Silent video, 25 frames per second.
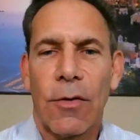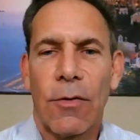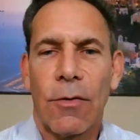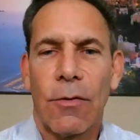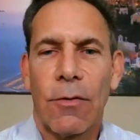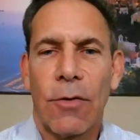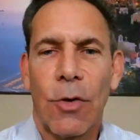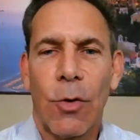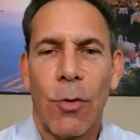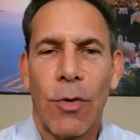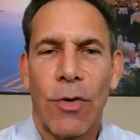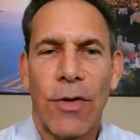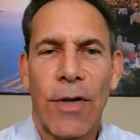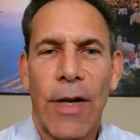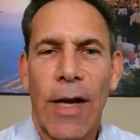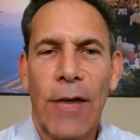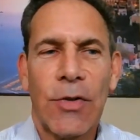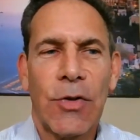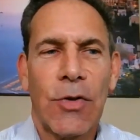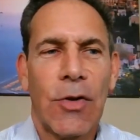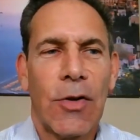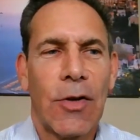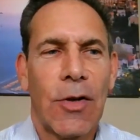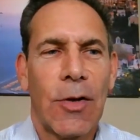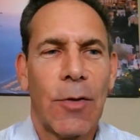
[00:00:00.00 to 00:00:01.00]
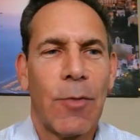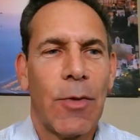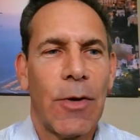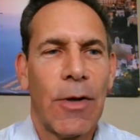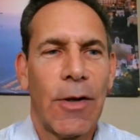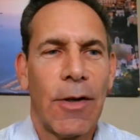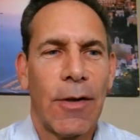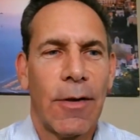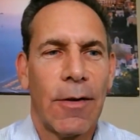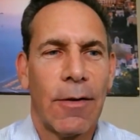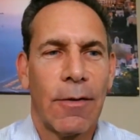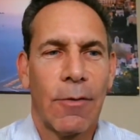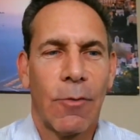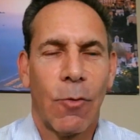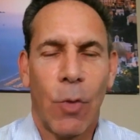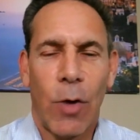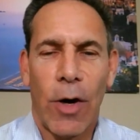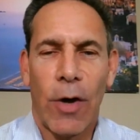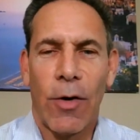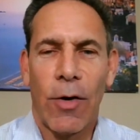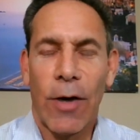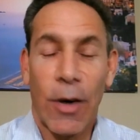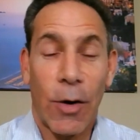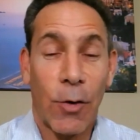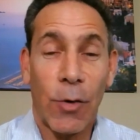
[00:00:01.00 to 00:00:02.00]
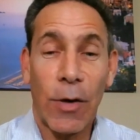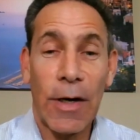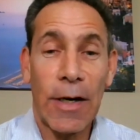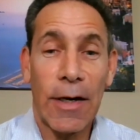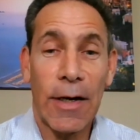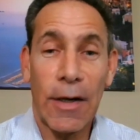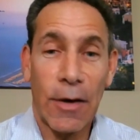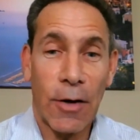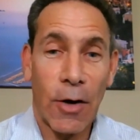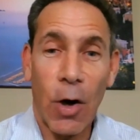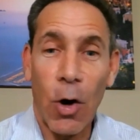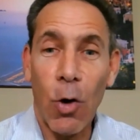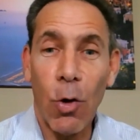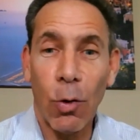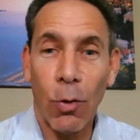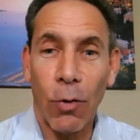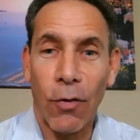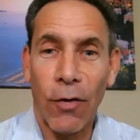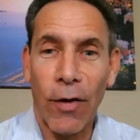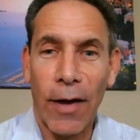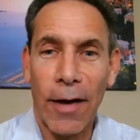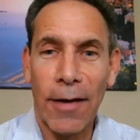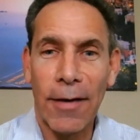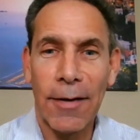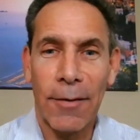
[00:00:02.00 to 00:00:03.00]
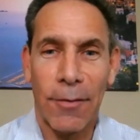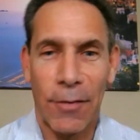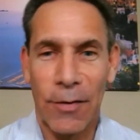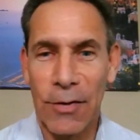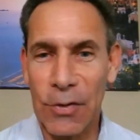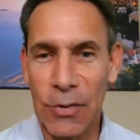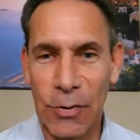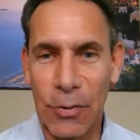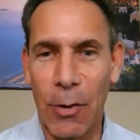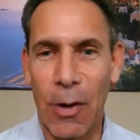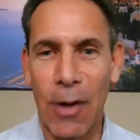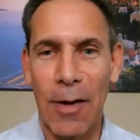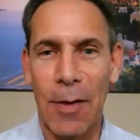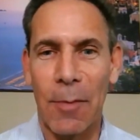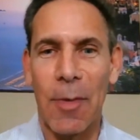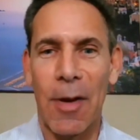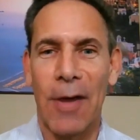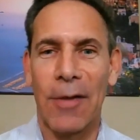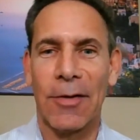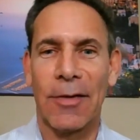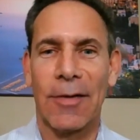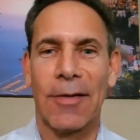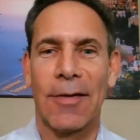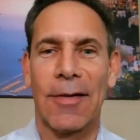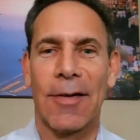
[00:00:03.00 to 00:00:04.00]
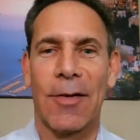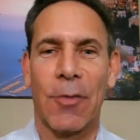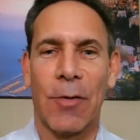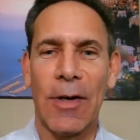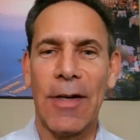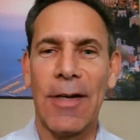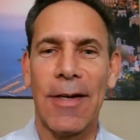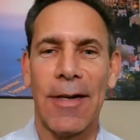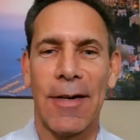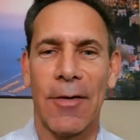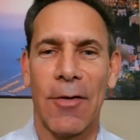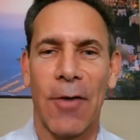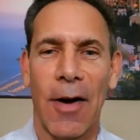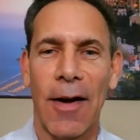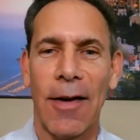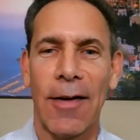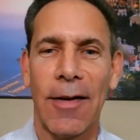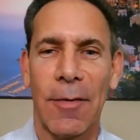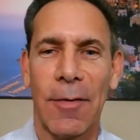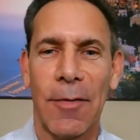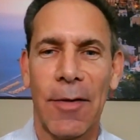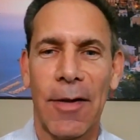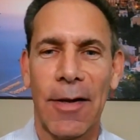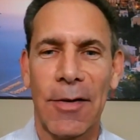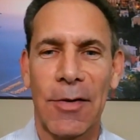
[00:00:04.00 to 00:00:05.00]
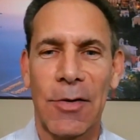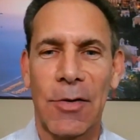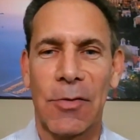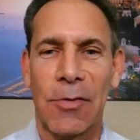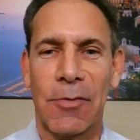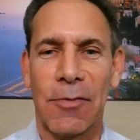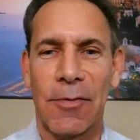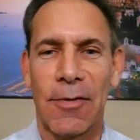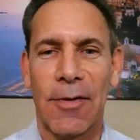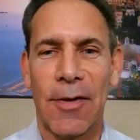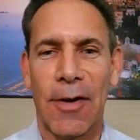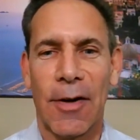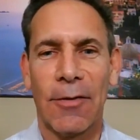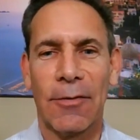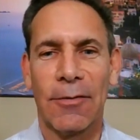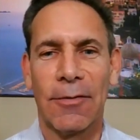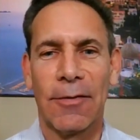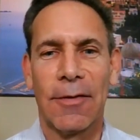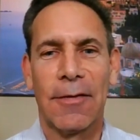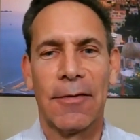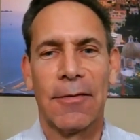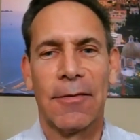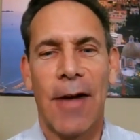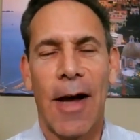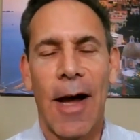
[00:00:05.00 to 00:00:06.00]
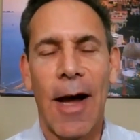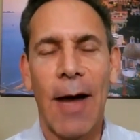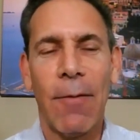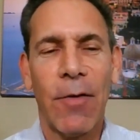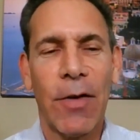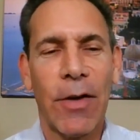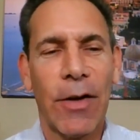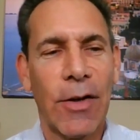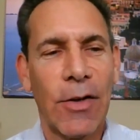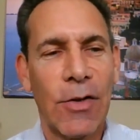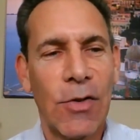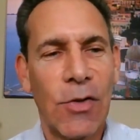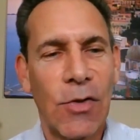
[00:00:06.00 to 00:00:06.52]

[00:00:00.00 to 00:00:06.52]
you were destined to be wearing green and gold then, if it's all about green, right? I mean that's you know obvious. Very